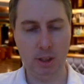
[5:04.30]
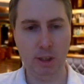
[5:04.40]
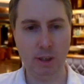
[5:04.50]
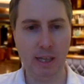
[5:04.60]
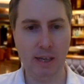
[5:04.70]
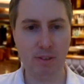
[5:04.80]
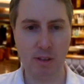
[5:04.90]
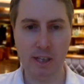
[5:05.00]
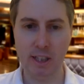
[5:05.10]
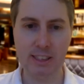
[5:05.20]
You can have a
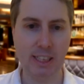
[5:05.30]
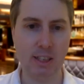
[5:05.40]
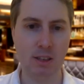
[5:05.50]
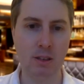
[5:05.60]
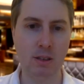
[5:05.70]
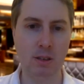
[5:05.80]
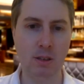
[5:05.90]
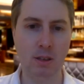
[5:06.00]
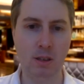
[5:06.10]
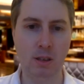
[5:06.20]
great idea,
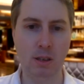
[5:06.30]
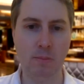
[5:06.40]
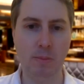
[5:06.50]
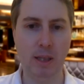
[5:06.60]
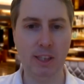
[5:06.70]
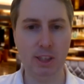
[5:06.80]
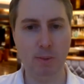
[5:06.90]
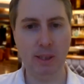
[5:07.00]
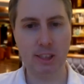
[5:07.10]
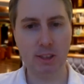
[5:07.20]
but unless you're
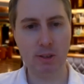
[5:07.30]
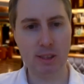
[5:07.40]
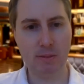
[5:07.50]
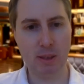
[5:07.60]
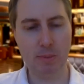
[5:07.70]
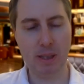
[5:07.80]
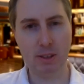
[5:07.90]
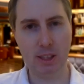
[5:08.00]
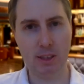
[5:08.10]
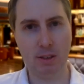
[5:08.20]
willing to do something
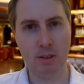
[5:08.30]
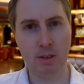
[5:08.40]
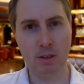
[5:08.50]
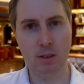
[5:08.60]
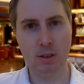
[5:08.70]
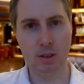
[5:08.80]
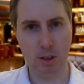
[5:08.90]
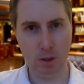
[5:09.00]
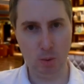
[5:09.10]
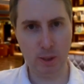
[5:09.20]
about it,
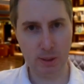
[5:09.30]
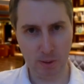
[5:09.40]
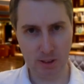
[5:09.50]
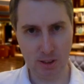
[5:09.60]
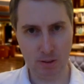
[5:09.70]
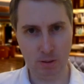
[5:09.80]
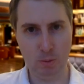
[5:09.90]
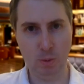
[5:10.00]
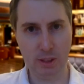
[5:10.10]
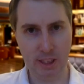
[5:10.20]
you'll always wonder,
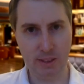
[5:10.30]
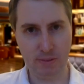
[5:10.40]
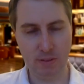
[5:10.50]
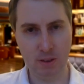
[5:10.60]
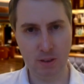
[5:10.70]
what if?